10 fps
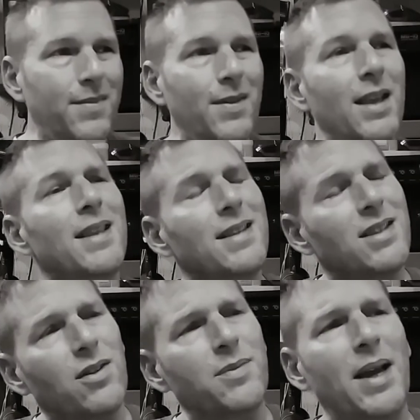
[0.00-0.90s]
And this
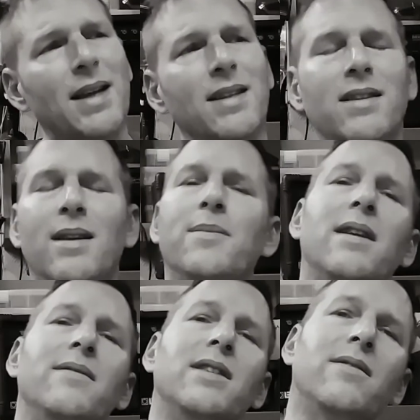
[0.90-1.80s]
goes back to something
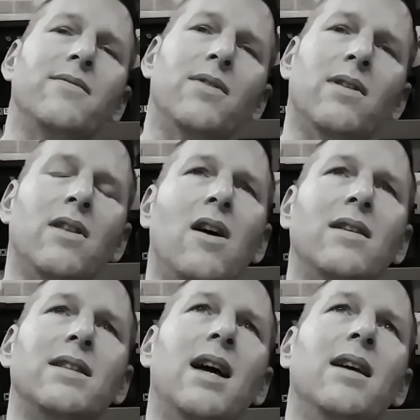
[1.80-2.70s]
I've said for a long
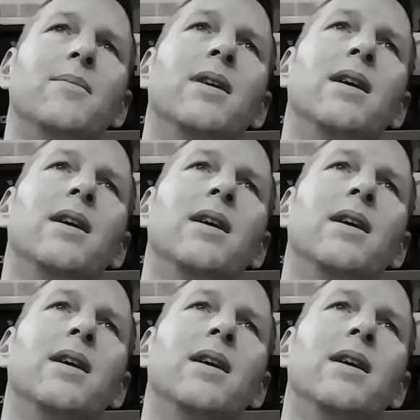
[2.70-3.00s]
time,